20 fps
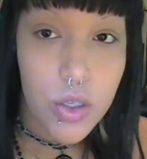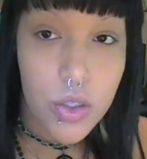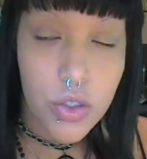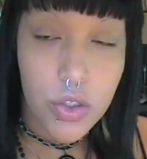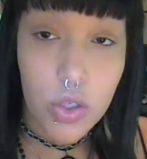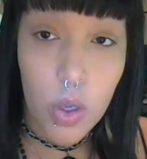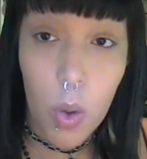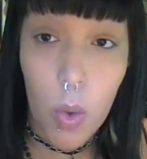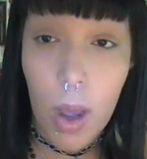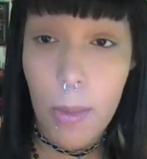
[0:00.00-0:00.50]

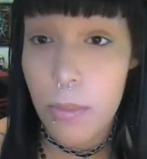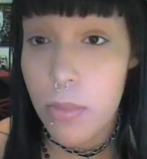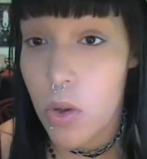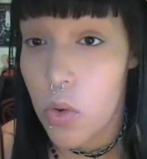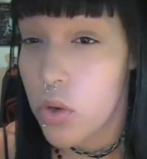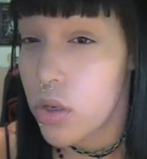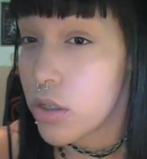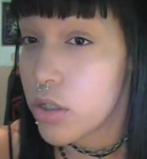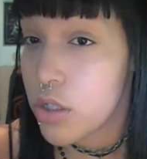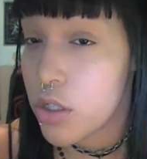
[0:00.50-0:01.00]
So I'm
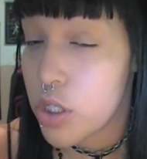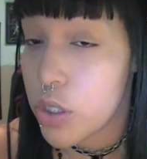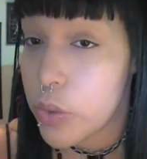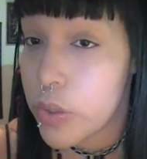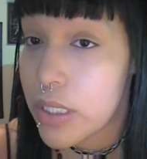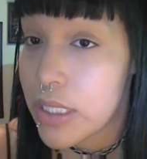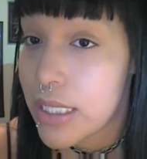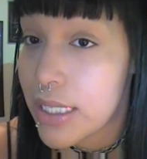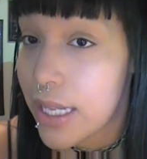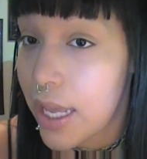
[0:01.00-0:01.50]
going to do
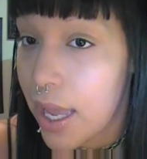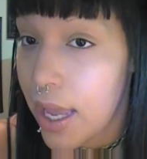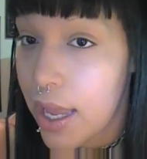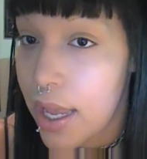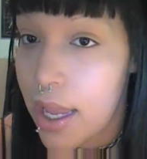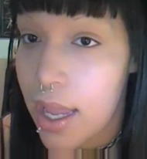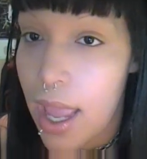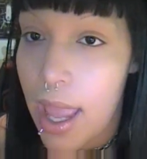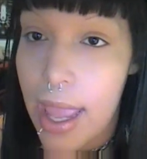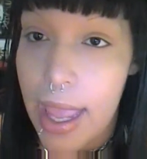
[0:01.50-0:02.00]
it
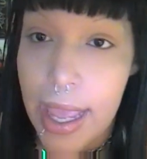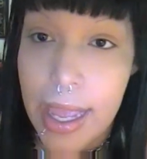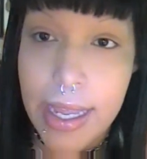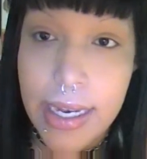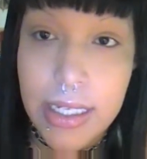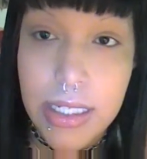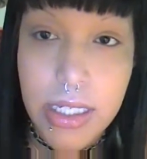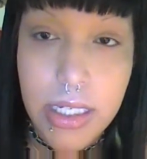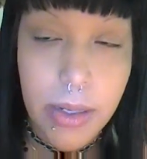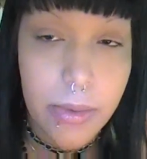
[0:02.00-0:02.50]
today
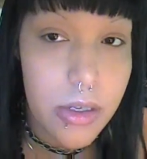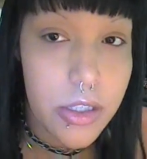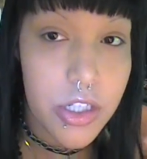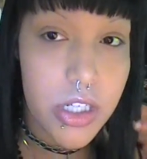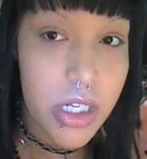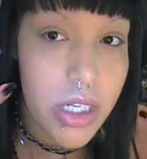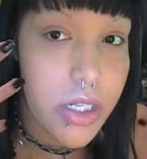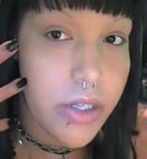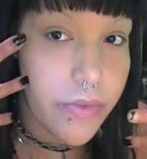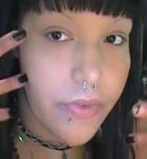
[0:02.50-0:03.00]
and to
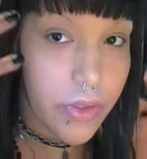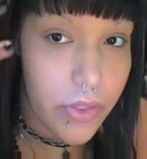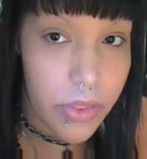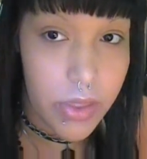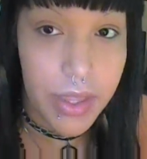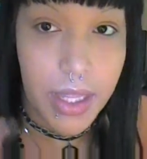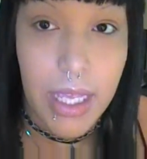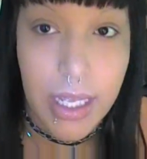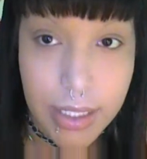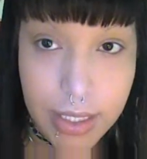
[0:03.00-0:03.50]

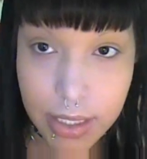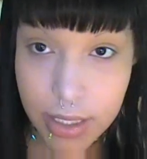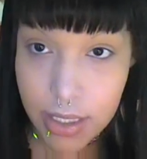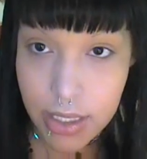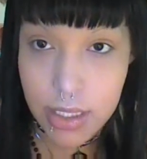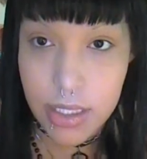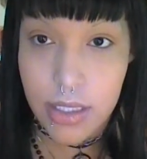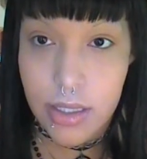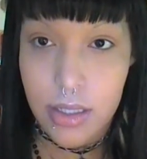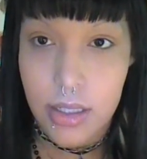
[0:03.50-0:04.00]
achieve
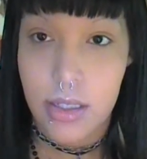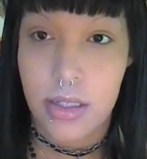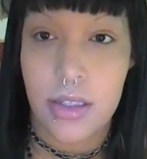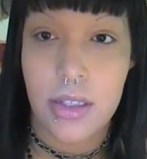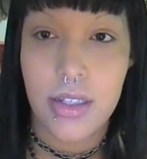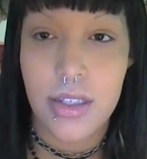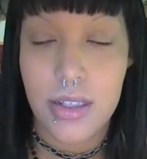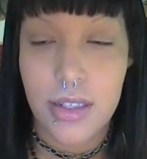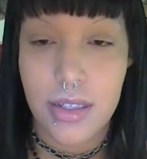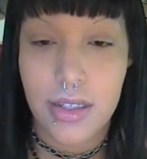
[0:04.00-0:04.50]
this.
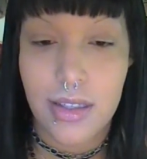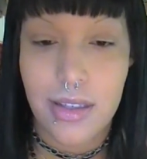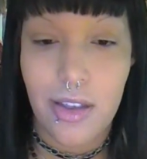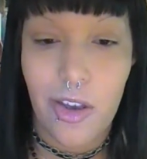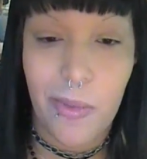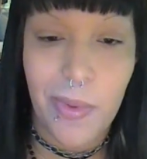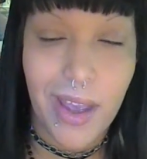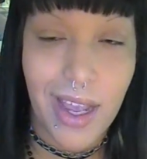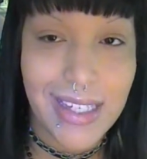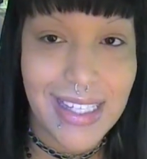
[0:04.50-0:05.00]
So
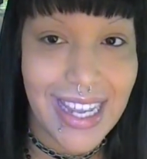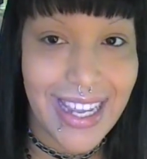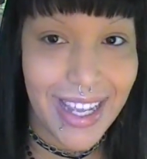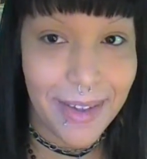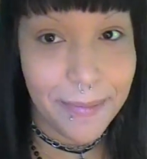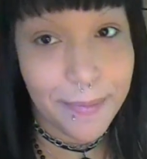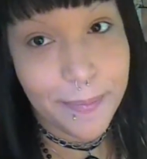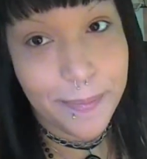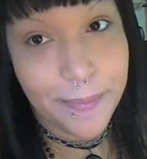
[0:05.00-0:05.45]
hope you guys like it.